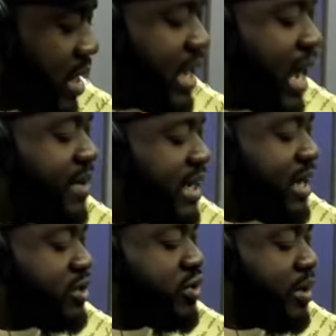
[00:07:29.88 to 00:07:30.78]
I mean, the
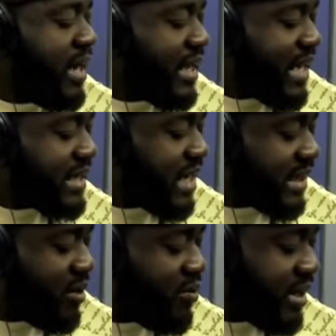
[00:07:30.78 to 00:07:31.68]
extreme length that
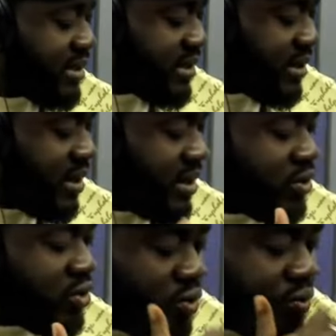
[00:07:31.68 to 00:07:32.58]
Shatta went
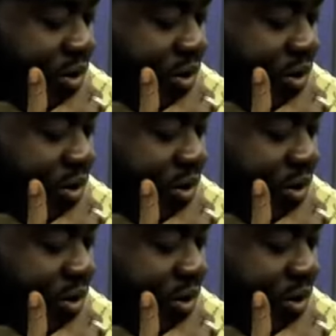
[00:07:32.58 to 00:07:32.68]
to